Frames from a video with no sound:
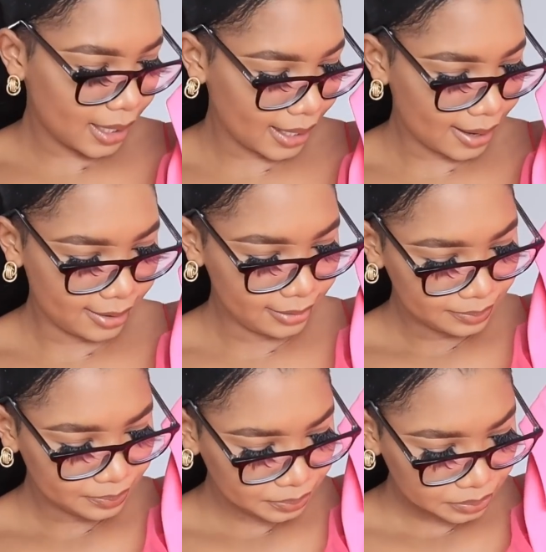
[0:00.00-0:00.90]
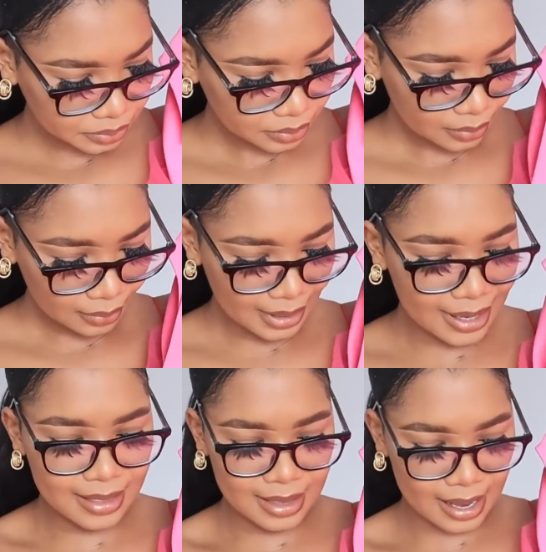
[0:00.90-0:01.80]
here.
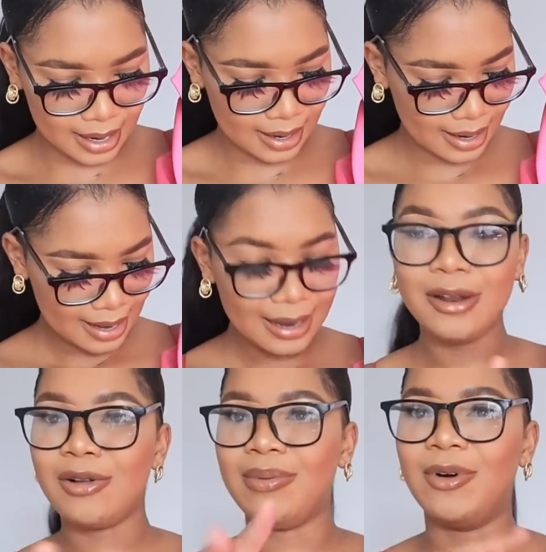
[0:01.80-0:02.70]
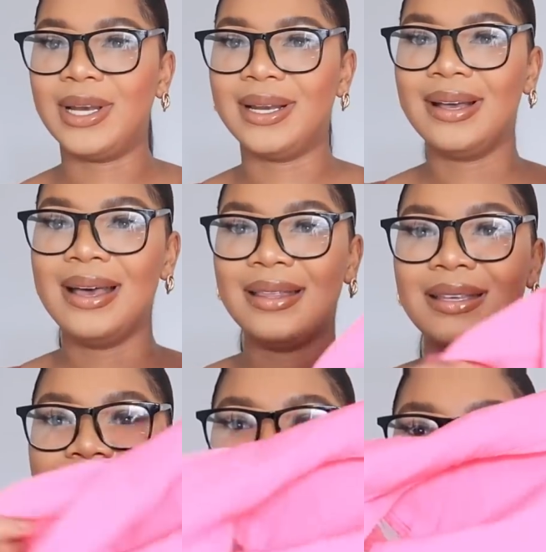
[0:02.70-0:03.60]
And then look at one.
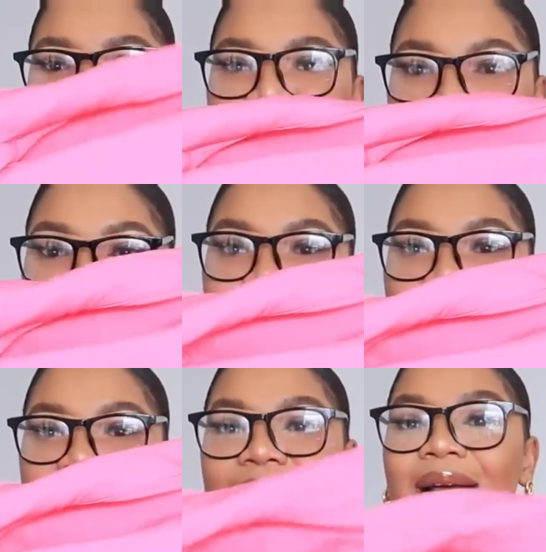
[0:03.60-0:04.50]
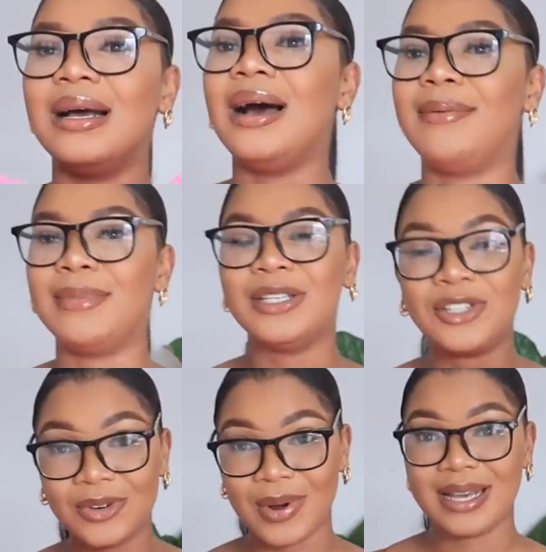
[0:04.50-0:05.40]
This is like a blazer
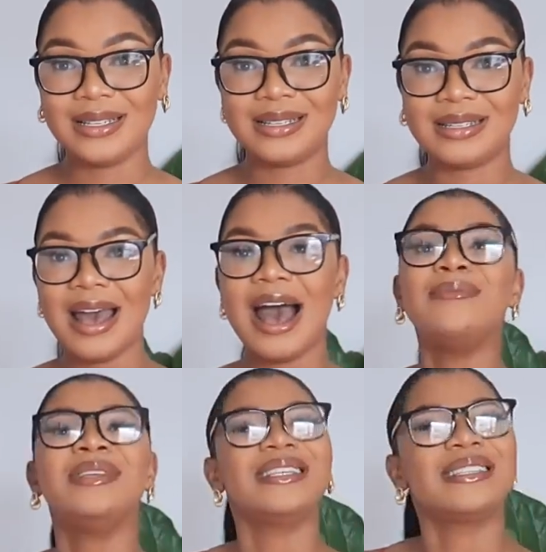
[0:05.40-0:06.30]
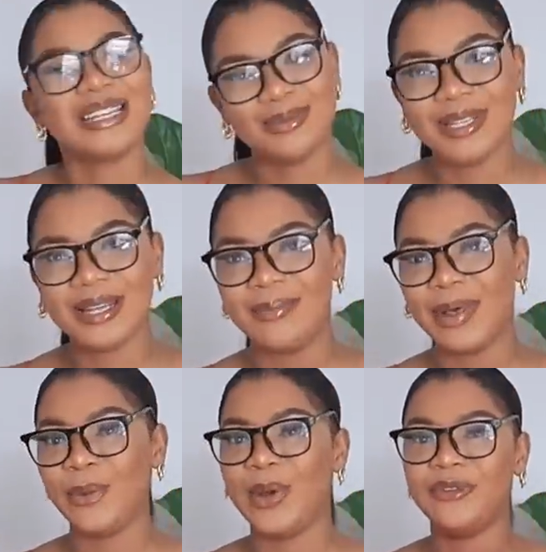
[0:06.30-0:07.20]
dress. I'm in the size medium,
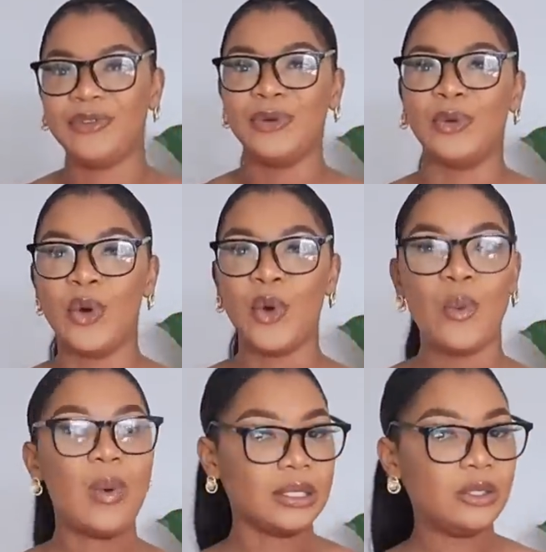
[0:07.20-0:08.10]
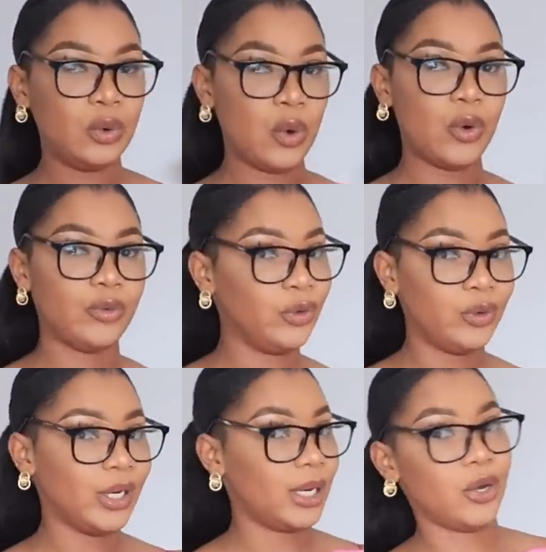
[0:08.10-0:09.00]
by the way, if you want to know, if you
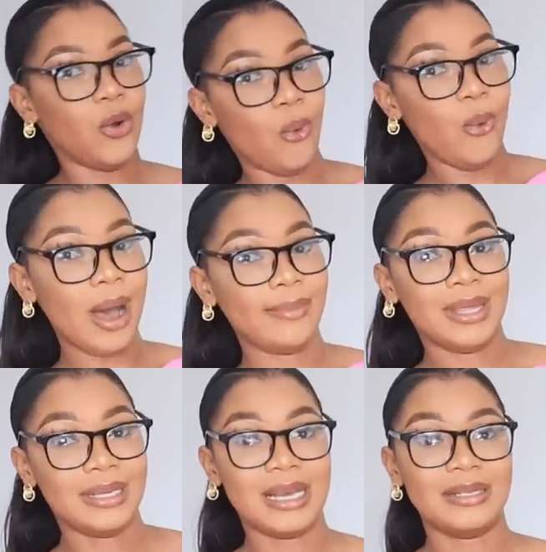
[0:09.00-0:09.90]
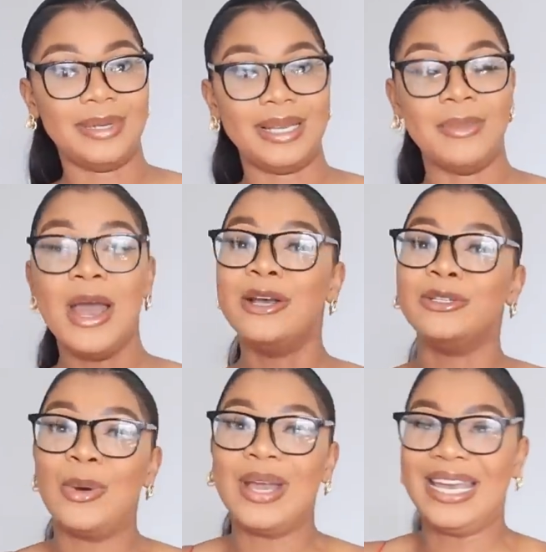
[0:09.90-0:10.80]
didn't know, I'm in the size medium.
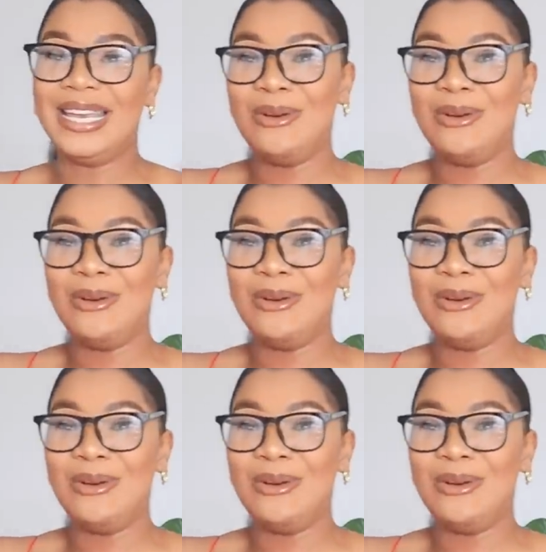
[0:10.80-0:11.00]
So, and